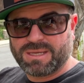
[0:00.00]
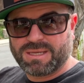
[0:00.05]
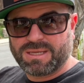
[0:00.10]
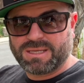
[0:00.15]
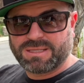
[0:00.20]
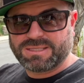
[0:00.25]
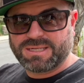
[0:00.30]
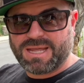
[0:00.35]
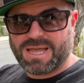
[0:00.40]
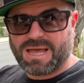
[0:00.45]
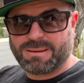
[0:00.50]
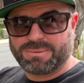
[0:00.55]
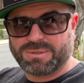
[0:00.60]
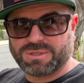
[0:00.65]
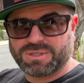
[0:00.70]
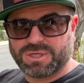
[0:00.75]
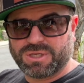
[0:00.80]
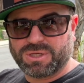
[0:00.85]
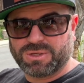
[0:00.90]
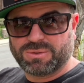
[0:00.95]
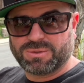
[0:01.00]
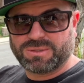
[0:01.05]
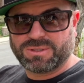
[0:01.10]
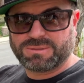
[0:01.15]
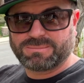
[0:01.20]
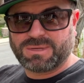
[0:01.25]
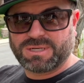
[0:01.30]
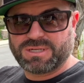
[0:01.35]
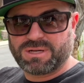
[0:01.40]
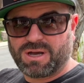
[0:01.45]
It's an app you do. There's
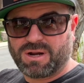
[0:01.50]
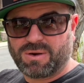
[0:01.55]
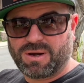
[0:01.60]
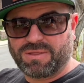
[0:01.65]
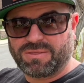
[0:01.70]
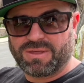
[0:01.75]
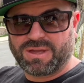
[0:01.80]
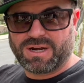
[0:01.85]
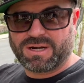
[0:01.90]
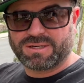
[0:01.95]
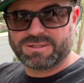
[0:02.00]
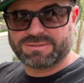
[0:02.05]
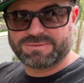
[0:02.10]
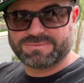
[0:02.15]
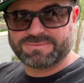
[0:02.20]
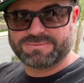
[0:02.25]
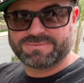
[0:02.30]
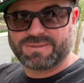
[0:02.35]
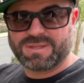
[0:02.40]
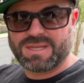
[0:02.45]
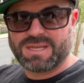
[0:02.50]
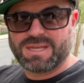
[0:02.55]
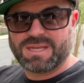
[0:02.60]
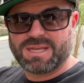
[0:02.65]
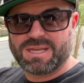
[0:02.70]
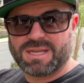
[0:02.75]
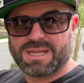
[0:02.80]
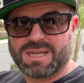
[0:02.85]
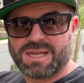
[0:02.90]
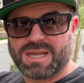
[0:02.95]
my daughter right there,
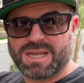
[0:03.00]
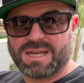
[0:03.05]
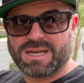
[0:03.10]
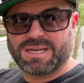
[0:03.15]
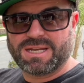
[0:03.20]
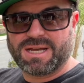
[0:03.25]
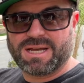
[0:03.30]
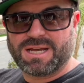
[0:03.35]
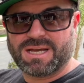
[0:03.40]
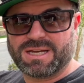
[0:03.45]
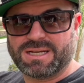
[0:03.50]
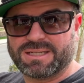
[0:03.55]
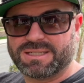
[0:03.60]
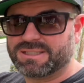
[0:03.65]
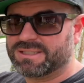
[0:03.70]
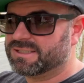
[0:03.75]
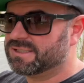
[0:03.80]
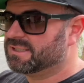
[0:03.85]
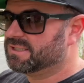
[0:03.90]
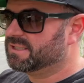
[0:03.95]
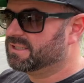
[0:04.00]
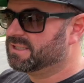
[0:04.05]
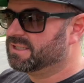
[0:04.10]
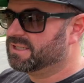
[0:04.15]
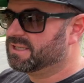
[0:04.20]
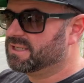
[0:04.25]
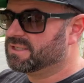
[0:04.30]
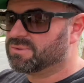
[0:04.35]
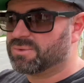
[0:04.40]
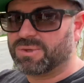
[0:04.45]
and
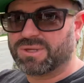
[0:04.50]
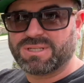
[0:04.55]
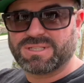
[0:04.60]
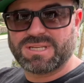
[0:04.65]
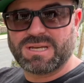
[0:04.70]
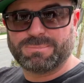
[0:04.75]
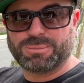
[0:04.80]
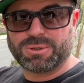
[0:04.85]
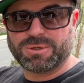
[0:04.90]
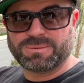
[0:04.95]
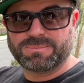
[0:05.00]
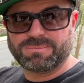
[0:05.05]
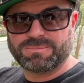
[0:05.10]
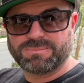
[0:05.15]
it's really simple.